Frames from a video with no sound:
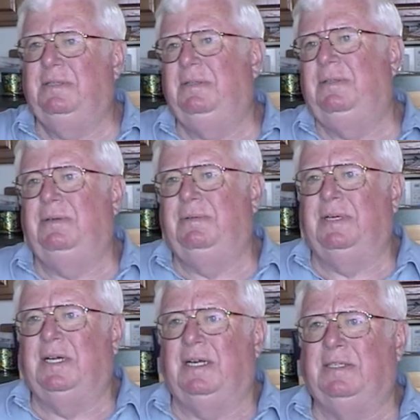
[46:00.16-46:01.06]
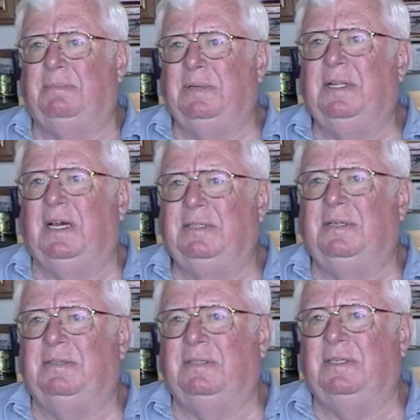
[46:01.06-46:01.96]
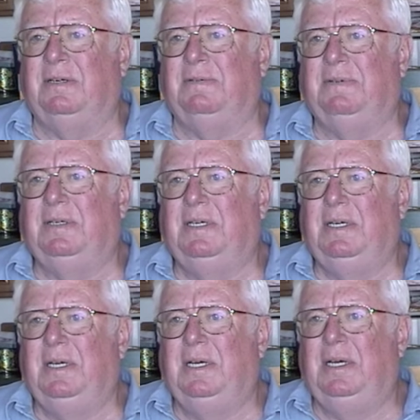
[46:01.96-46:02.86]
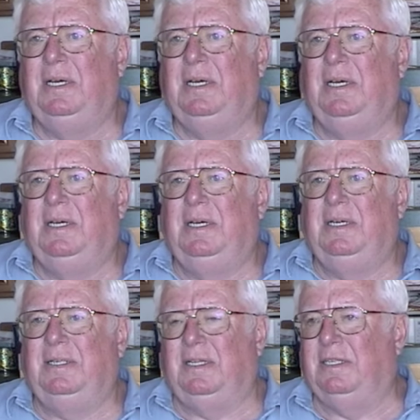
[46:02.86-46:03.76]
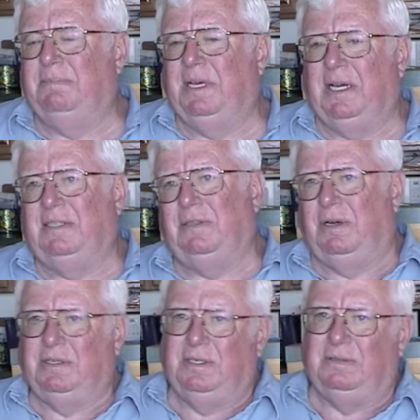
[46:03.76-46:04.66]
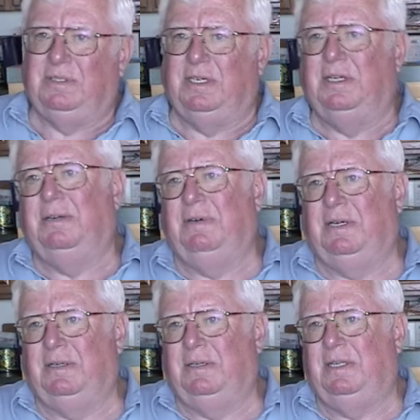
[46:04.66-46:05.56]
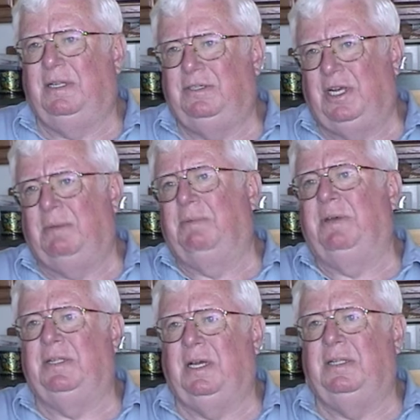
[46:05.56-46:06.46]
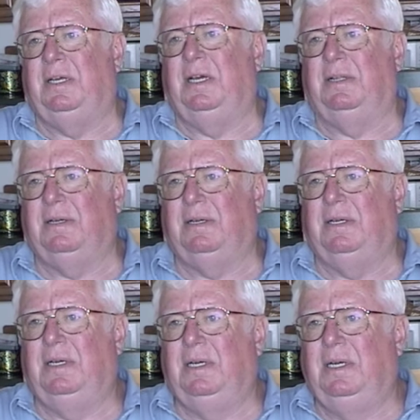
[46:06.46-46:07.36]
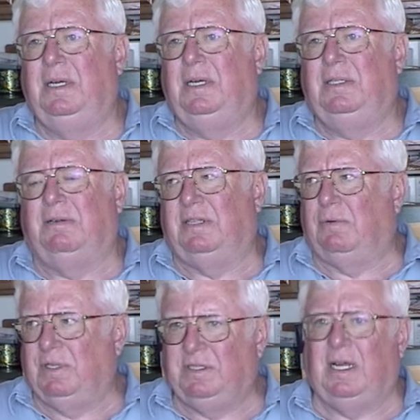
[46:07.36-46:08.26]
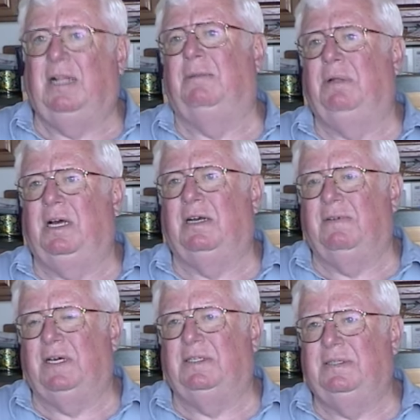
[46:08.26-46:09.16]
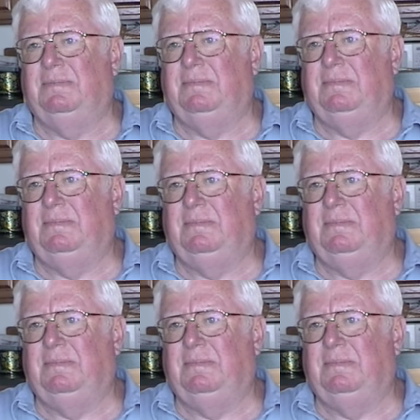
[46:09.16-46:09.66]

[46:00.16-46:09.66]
be two, three guys up in the ice house itself. You have these big ice tongs, you know, skid it around, and then they jam them right tight together. So it's like one solid block of ice,